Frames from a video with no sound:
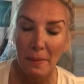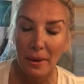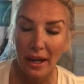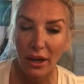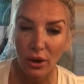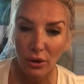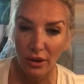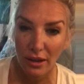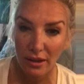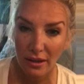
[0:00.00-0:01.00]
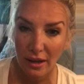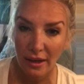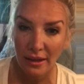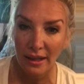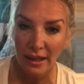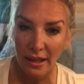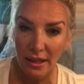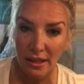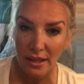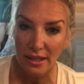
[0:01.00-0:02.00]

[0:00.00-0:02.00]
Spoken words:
But I heard it, and it